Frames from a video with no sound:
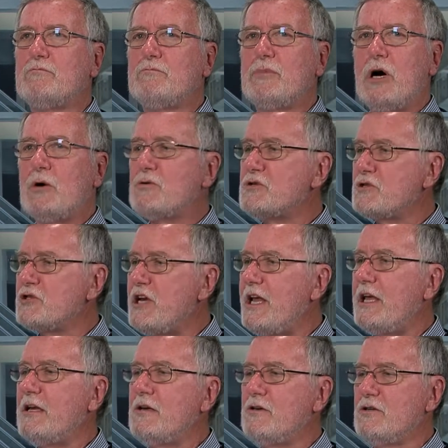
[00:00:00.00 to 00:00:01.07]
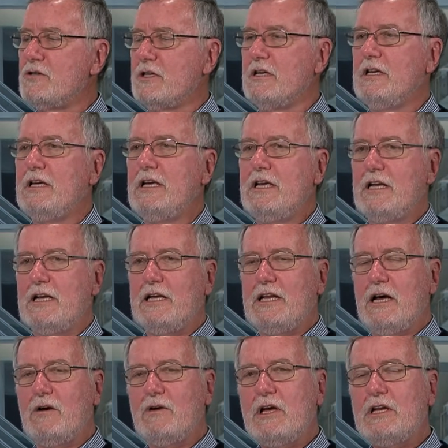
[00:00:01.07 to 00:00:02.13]
post changed. You
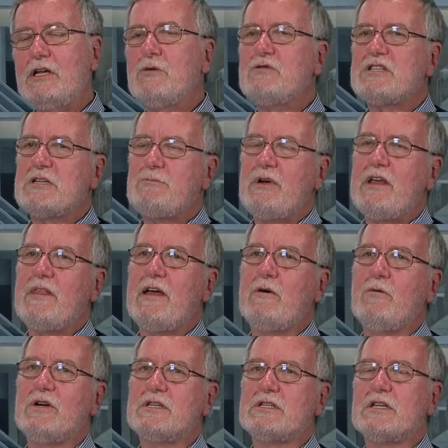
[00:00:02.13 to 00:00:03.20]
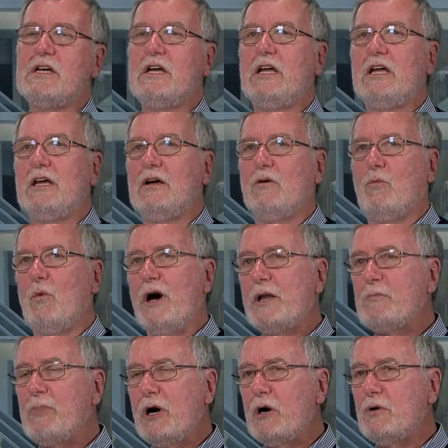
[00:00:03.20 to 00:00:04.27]
know, it used to be there was
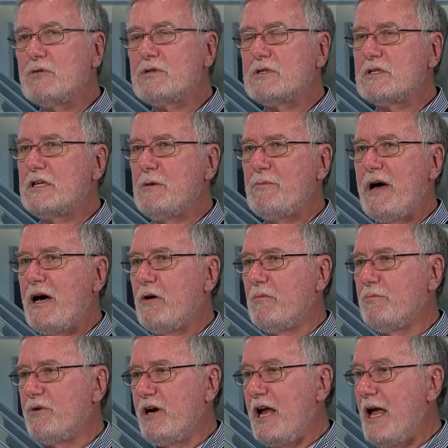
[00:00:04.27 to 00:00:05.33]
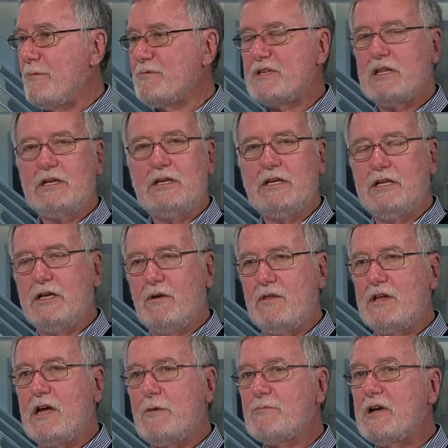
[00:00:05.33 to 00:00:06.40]
one post about perhaps the, you know,
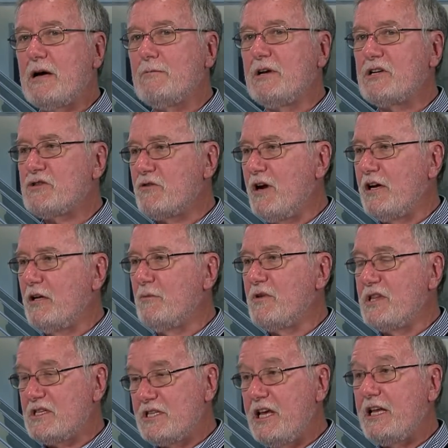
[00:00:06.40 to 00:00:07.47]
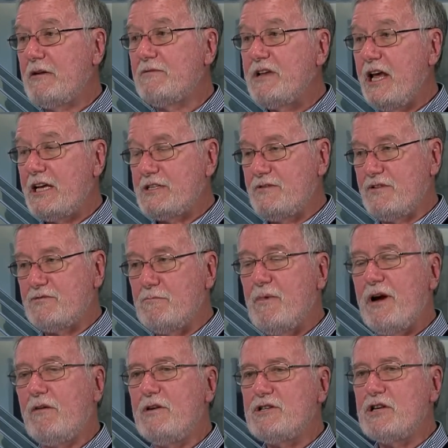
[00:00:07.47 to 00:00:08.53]
the upcoming struggle with the state of Texas,
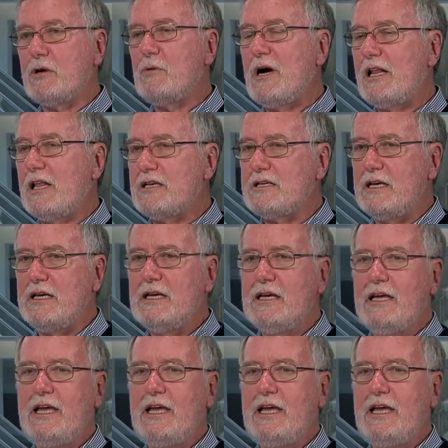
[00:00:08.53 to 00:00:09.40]
marriage equality,